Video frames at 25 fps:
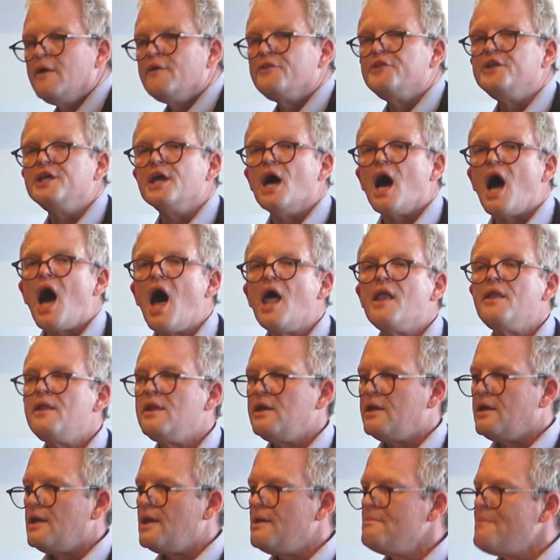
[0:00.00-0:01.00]
the
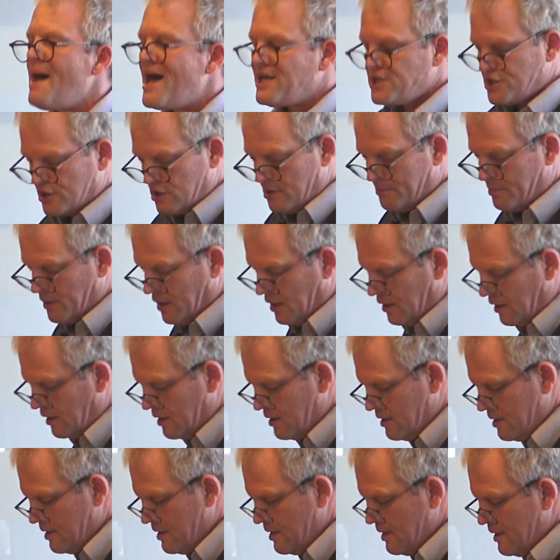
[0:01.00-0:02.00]

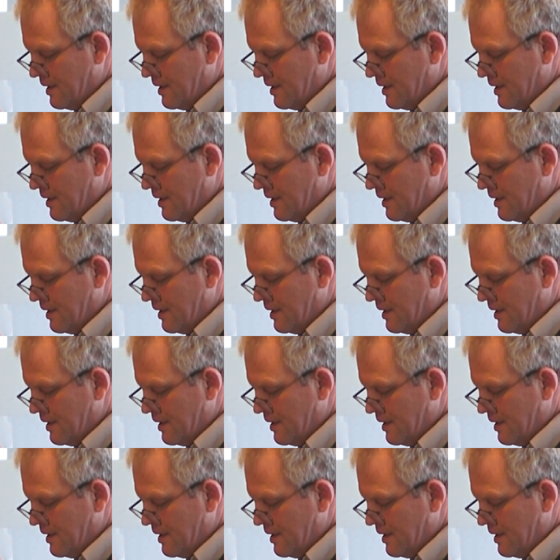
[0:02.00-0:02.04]
unimaginable